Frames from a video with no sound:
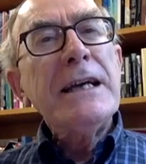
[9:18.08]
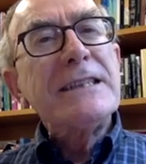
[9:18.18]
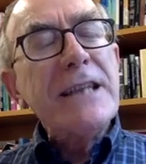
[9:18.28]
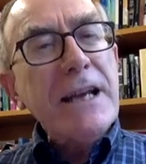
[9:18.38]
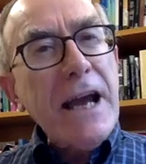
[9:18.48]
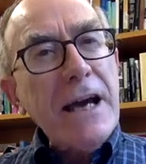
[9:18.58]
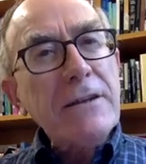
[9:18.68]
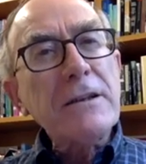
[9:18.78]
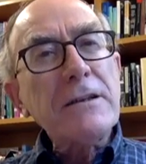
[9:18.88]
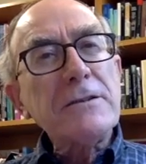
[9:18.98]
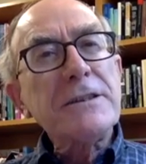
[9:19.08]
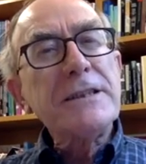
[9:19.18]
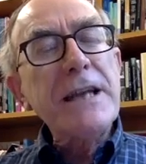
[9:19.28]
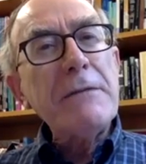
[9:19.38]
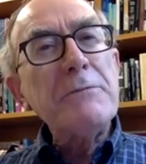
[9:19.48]
is an ethical
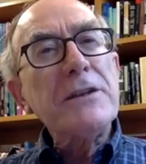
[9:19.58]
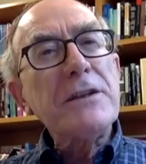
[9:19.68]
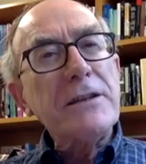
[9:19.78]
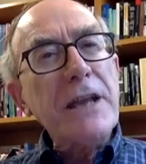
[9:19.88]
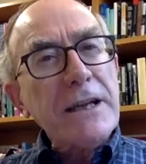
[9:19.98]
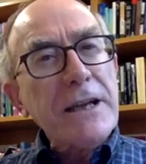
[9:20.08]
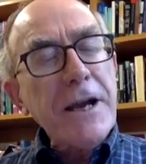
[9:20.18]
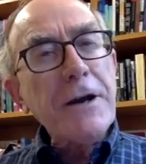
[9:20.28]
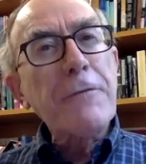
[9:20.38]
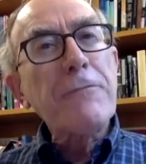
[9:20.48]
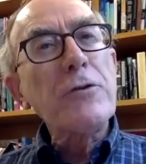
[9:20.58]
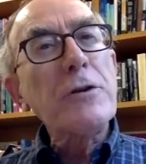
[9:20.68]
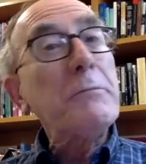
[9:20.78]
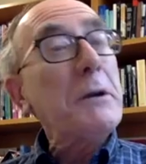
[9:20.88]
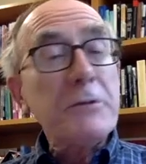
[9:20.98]
statement that they care for
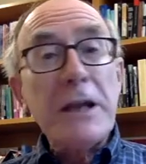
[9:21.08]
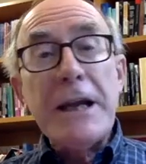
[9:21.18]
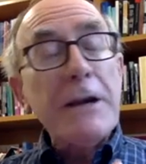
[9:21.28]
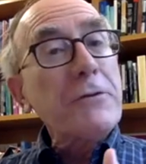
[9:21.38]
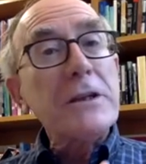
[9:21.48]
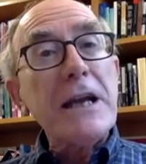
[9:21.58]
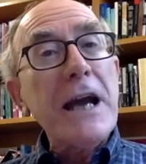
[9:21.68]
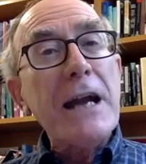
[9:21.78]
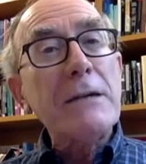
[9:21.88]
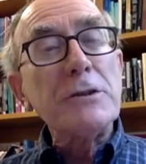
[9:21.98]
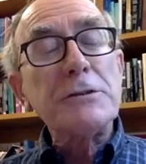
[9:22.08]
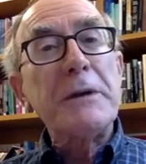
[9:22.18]
the people, they care for the animals